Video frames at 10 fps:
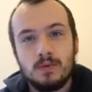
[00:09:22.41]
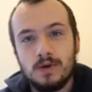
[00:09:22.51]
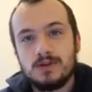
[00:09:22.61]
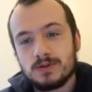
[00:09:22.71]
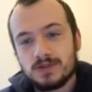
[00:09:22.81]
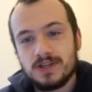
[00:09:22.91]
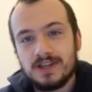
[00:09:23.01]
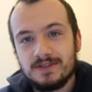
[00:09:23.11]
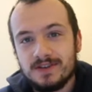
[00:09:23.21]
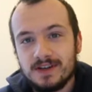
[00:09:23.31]
which you'll
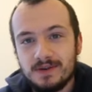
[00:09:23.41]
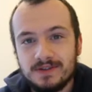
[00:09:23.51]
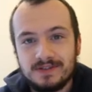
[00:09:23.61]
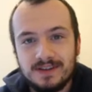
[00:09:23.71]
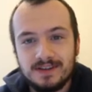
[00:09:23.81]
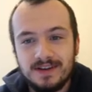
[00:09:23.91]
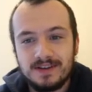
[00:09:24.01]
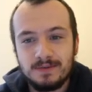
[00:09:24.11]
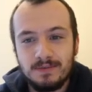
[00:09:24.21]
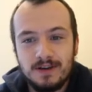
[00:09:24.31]
see in the video is is,
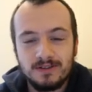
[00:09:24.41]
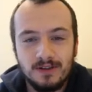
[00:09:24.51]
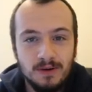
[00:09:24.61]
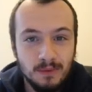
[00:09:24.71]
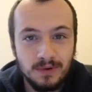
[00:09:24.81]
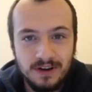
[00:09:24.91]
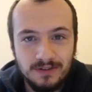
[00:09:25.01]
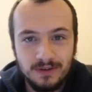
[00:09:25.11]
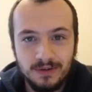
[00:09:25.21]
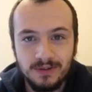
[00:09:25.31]
is, a, is a lot more
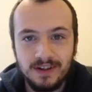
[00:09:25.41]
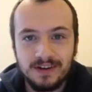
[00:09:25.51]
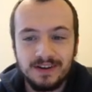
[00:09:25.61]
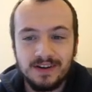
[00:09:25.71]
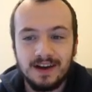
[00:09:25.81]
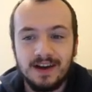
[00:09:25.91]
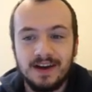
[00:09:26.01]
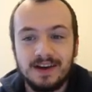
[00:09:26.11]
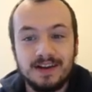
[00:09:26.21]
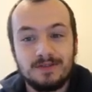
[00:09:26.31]
difficult than
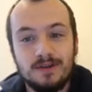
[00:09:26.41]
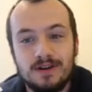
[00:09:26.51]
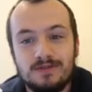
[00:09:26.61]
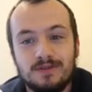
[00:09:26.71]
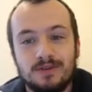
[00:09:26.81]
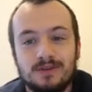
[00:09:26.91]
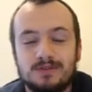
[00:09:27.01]
uh, I give credit for.